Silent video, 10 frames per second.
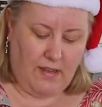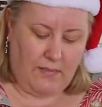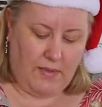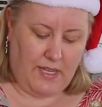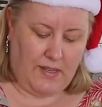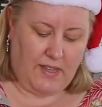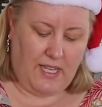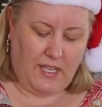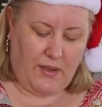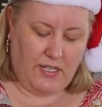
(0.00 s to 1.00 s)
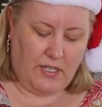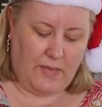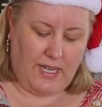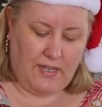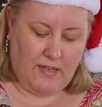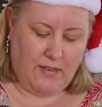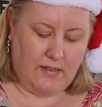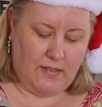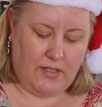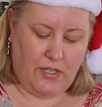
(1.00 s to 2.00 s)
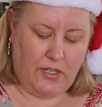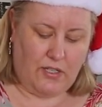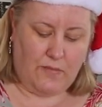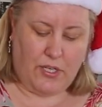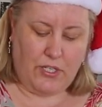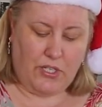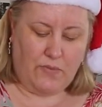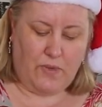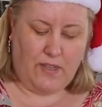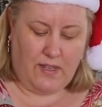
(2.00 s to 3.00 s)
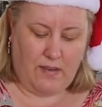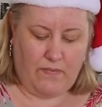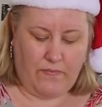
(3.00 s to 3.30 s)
I'm then going to make a circular motion with it.